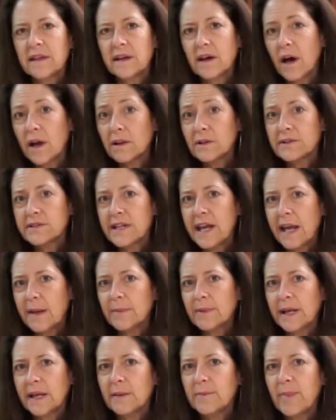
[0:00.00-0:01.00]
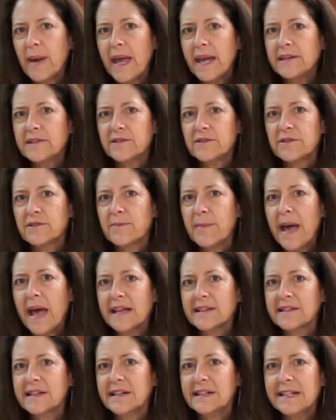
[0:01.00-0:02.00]
colored tape like painter's
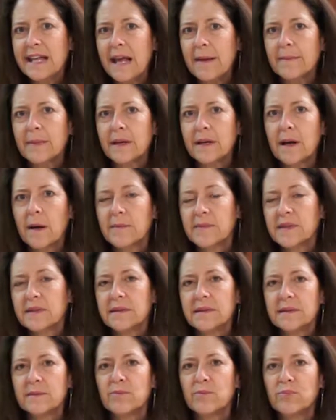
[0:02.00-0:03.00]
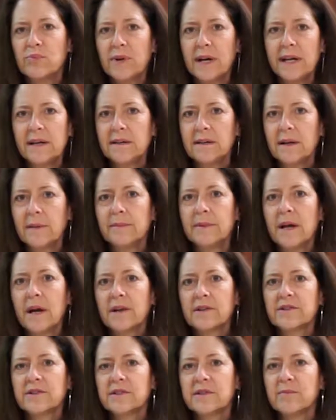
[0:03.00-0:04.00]
masking tape that comes in this bright
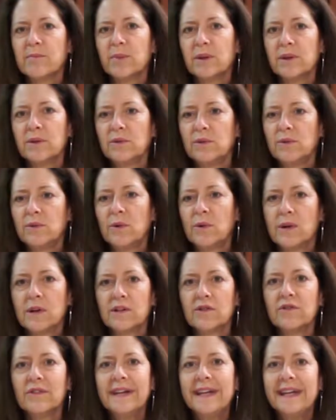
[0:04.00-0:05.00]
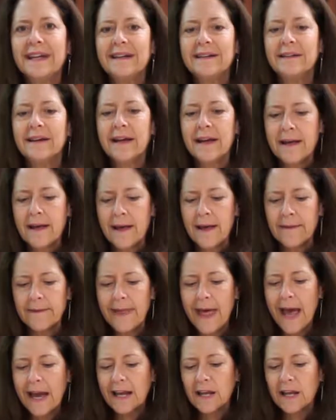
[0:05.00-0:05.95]
obnoxious blue or green, that